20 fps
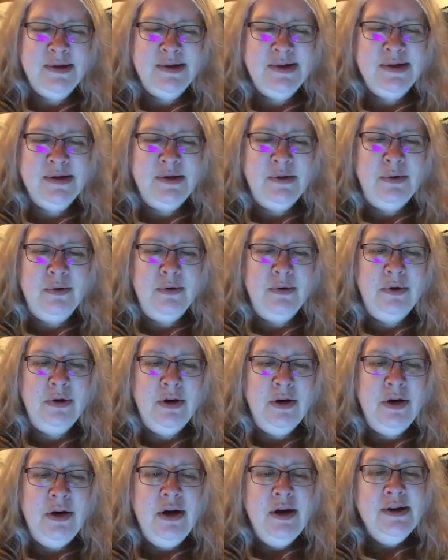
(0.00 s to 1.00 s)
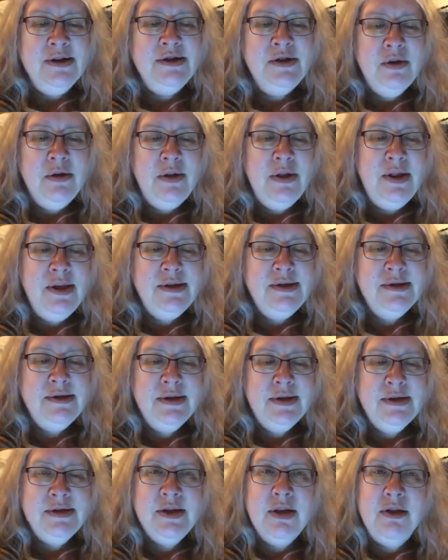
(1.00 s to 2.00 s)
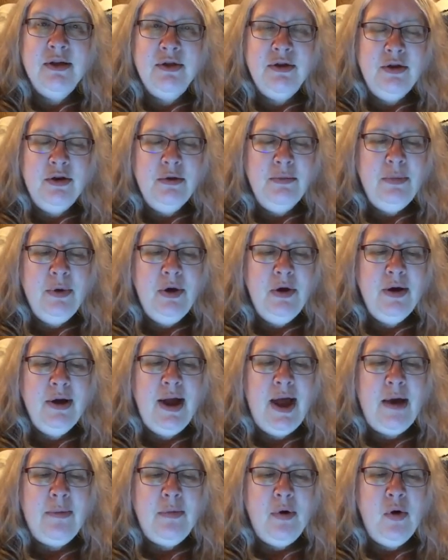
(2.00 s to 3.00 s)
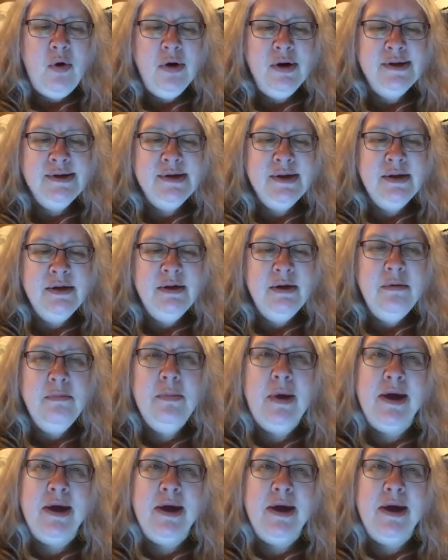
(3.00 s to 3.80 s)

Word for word: So this is the third book, Abhorsen by Garth Nix.